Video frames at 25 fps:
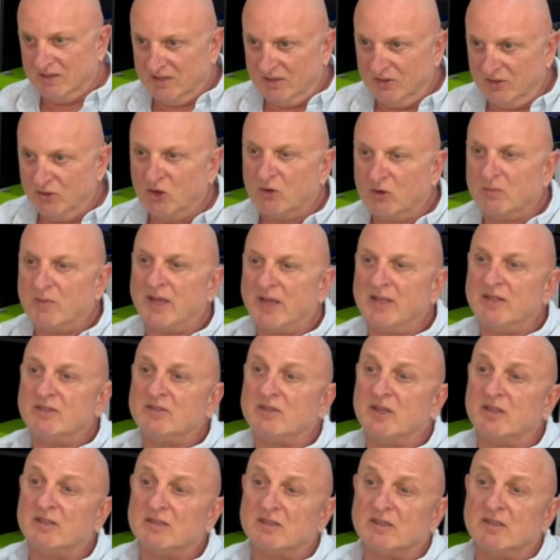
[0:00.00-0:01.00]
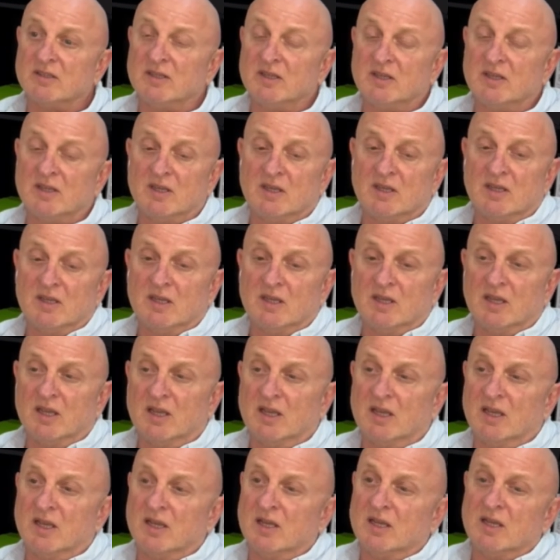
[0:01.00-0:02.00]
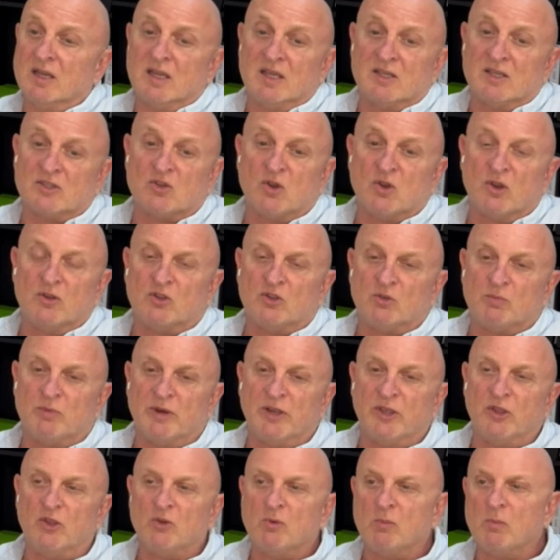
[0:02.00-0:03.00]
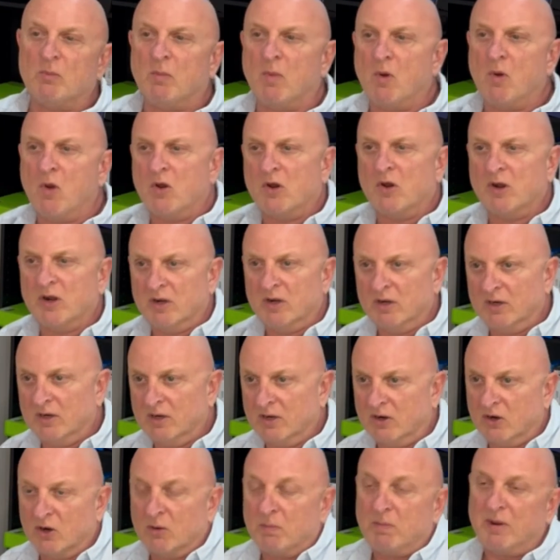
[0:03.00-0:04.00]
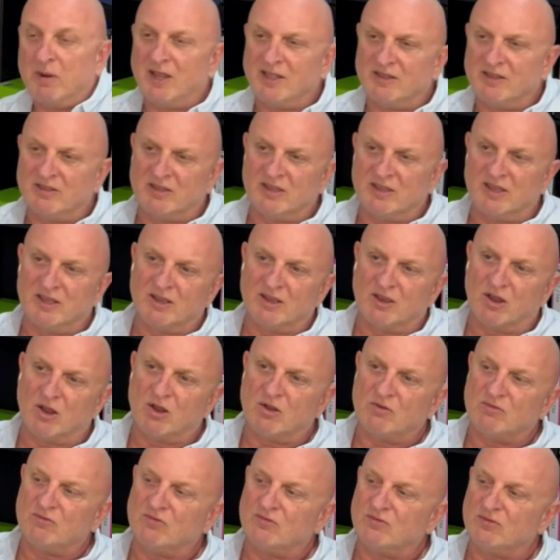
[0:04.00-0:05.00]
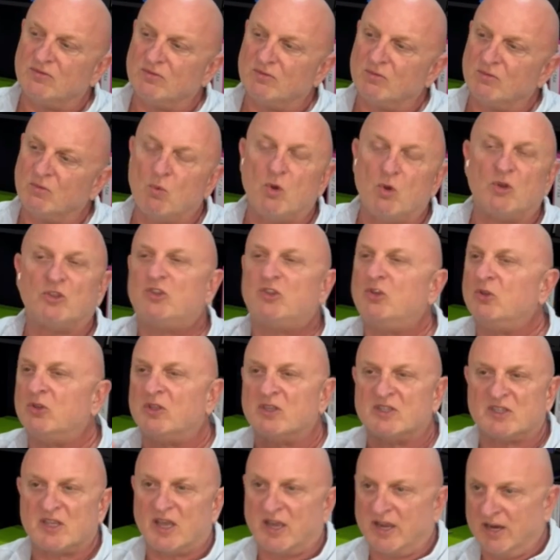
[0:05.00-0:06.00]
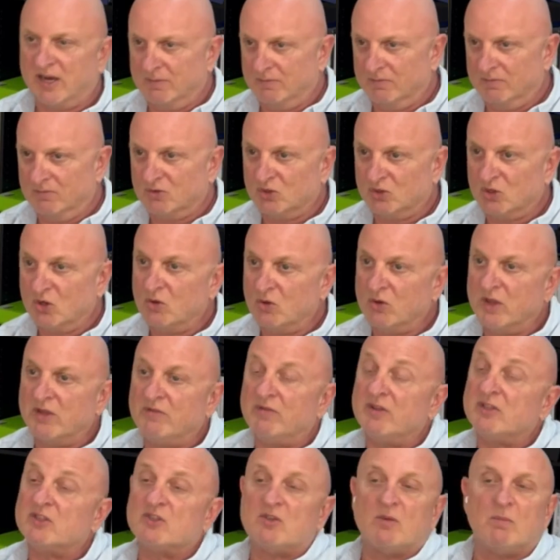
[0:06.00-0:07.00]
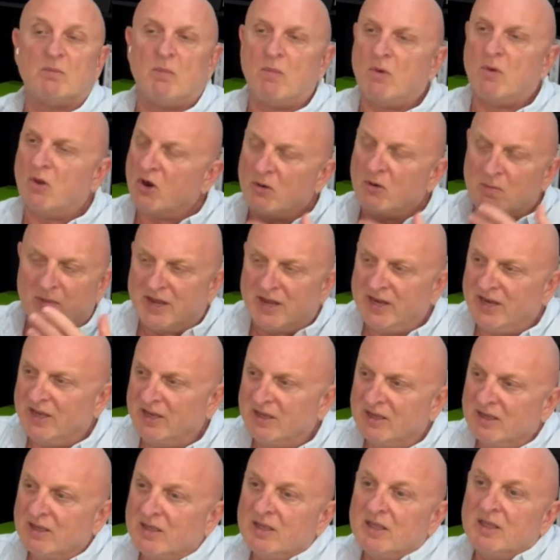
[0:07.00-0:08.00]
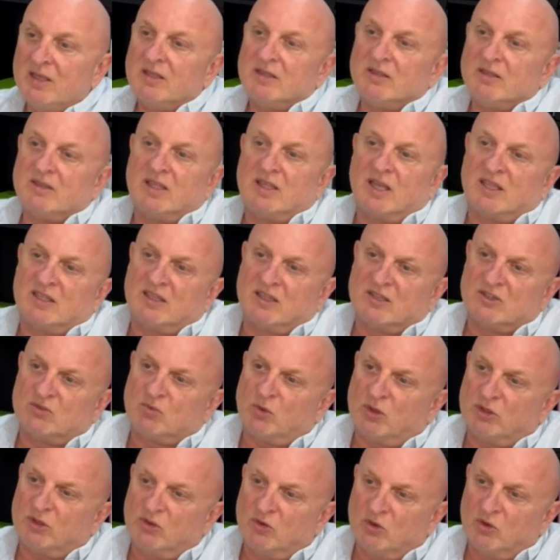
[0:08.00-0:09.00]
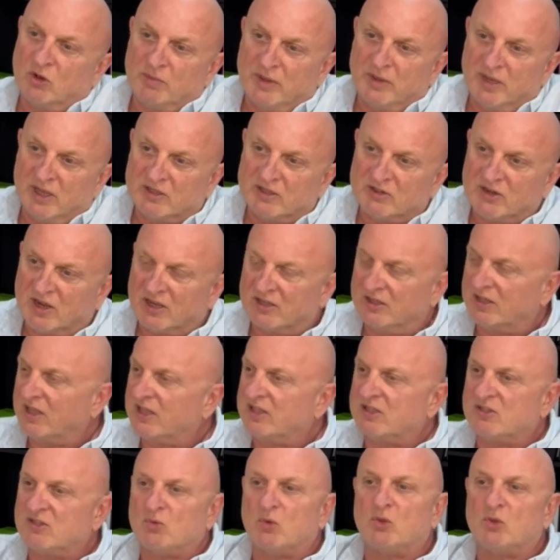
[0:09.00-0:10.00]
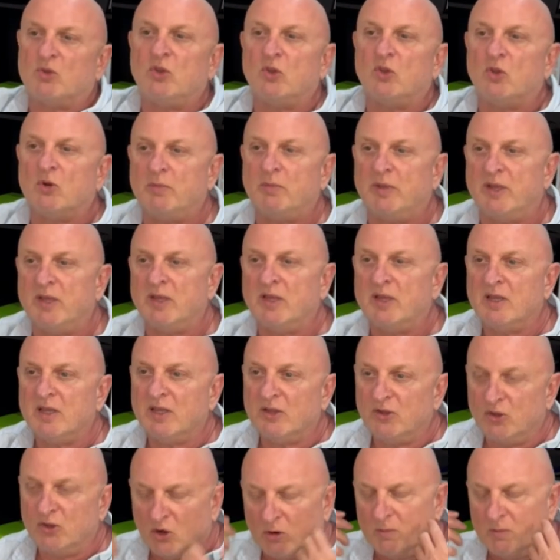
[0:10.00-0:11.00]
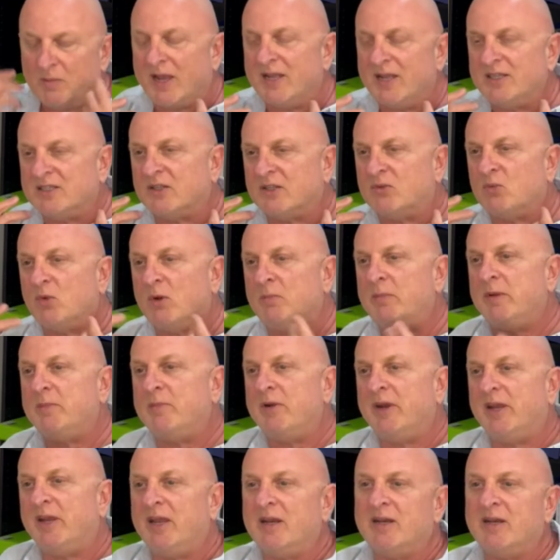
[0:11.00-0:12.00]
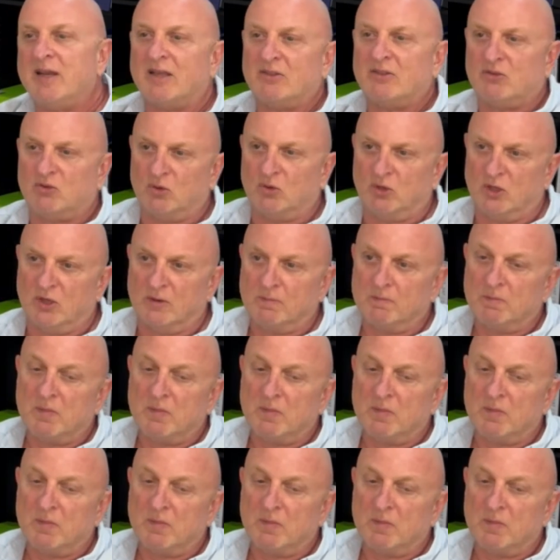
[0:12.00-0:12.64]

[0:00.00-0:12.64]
your mindset is going to bring you more or plenty of what you desire. So if it's more money, that is what you'll be attracted. That is what you'll be. Your mindset will be bringing that to you.